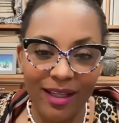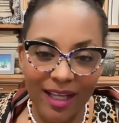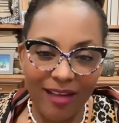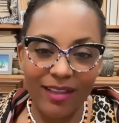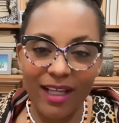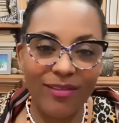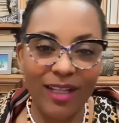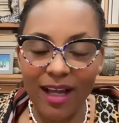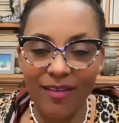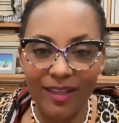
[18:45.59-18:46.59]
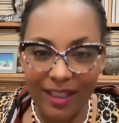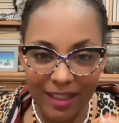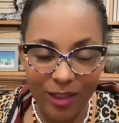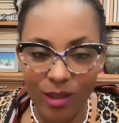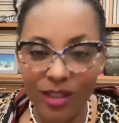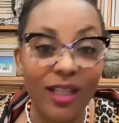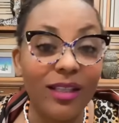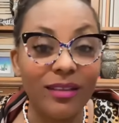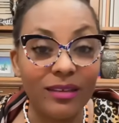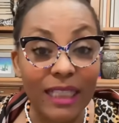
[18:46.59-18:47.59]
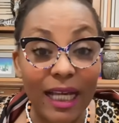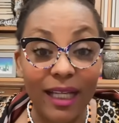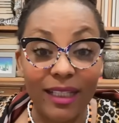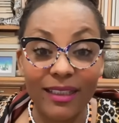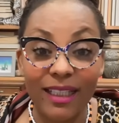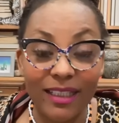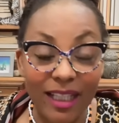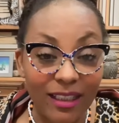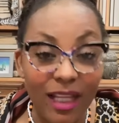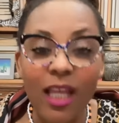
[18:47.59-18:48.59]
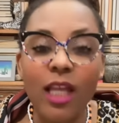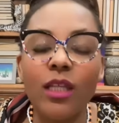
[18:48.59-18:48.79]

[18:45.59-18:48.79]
Cover, and then and